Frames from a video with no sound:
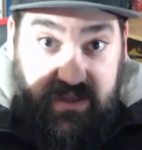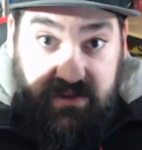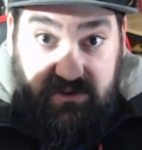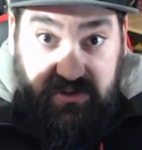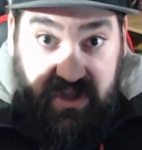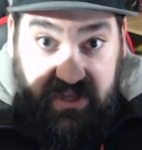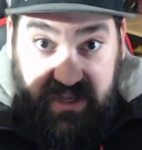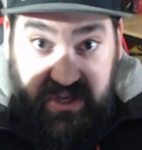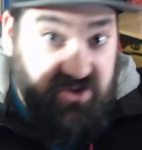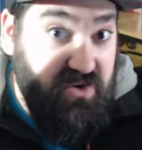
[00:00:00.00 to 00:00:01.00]
like,
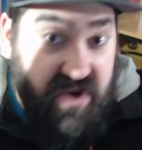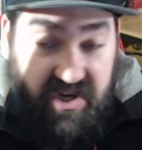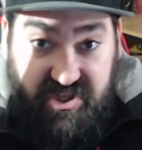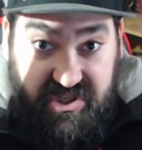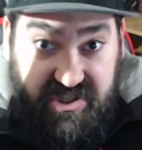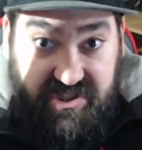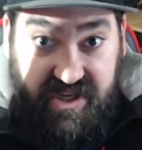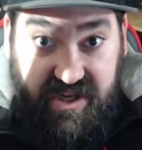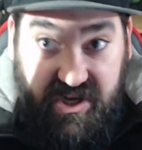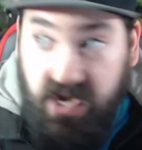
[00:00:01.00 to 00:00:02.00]
introductions,
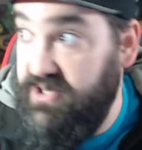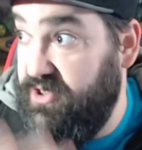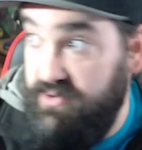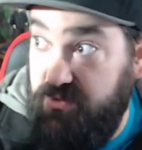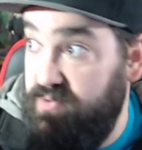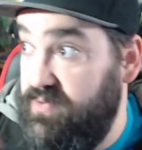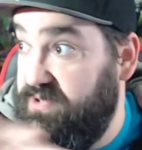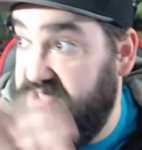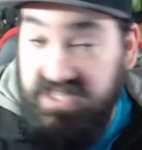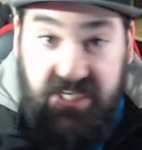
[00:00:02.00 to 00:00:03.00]
like, cut-through
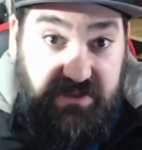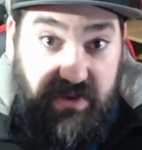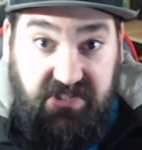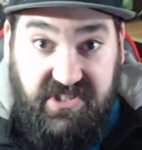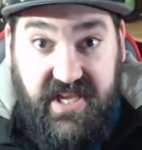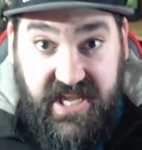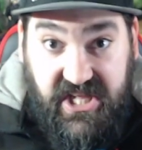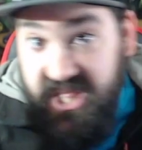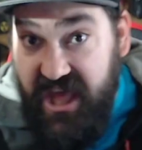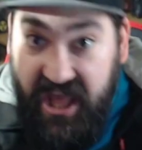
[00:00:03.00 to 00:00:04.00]
scenes where it's like,
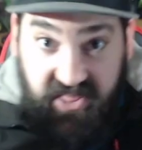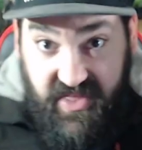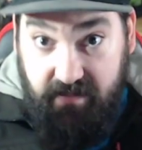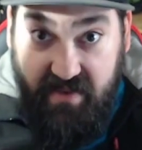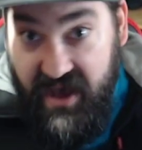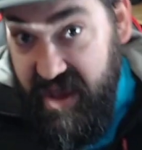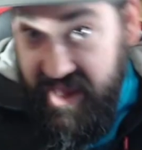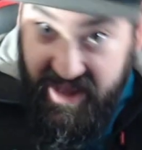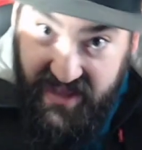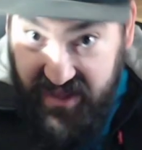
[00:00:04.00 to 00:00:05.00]
click the
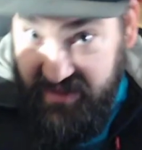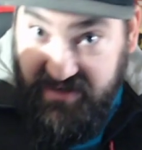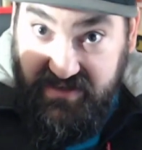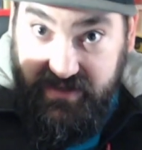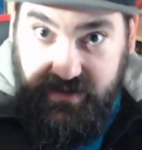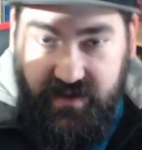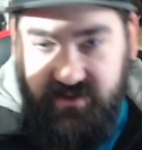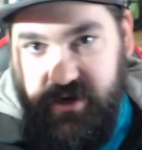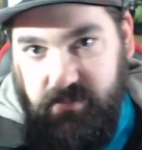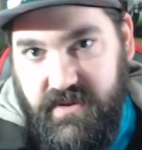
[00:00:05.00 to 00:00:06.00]
button, and
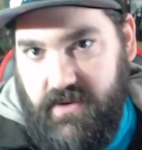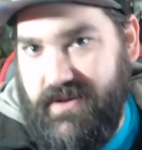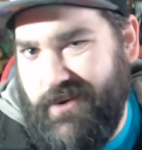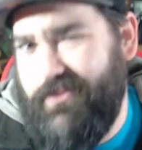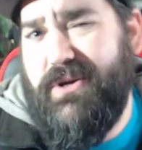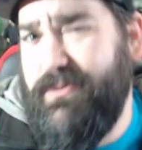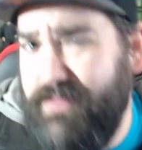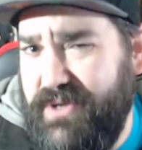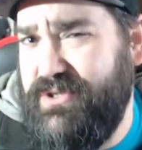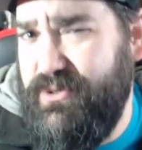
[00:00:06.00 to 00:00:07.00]
try to be like a real
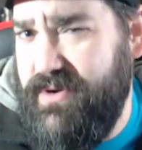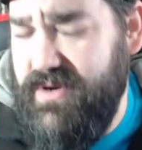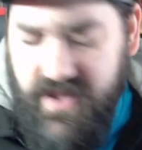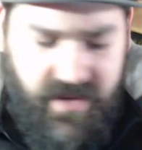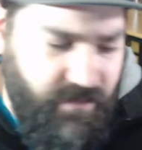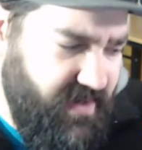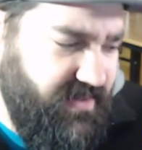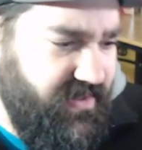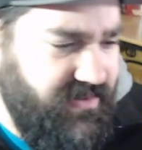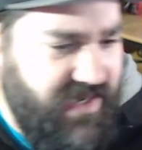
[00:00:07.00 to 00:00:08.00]
booktuber. But
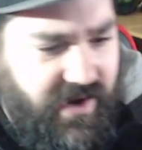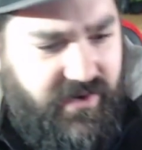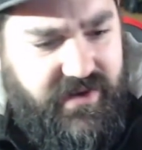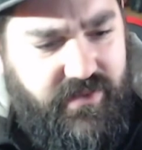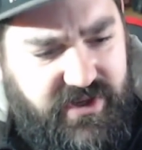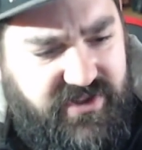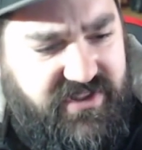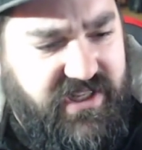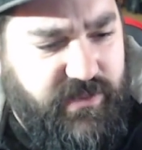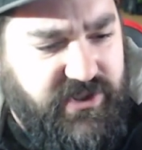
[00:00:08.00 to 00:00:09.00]
until now, what you
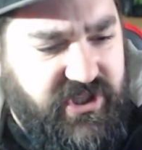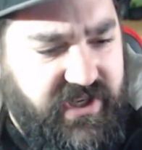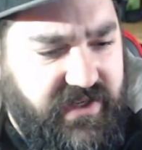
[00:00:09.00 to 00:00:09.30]
see is what you get.